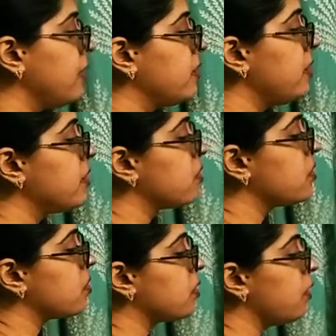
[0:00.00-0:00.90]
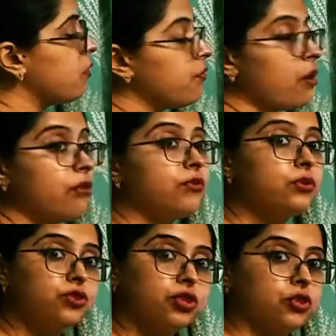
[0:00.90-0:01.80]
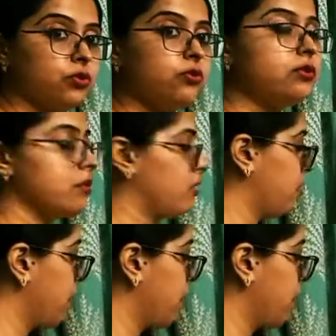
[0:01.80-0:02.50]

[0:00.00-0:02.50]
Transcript: is reserved for future use.